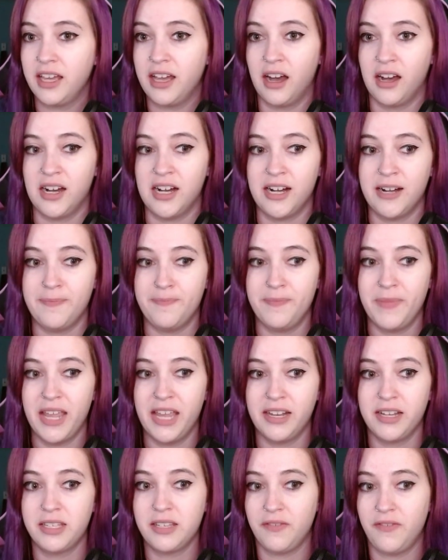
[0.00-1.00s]
It
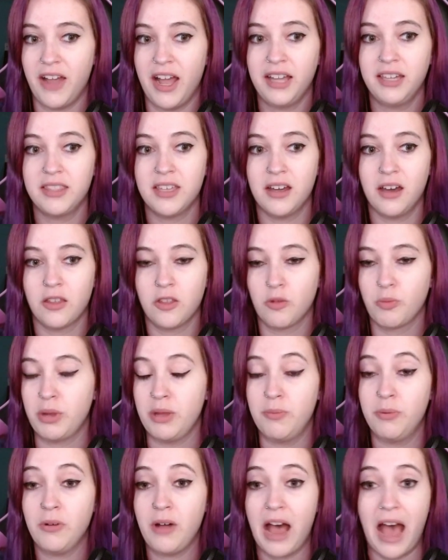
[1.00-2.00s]
is a fact that other
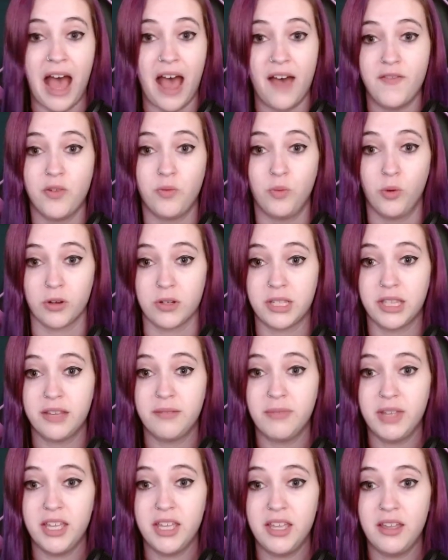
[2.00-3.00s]
people have it worse than
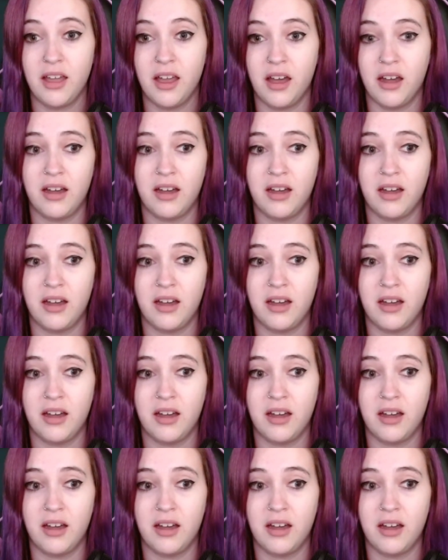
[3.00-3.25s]
me.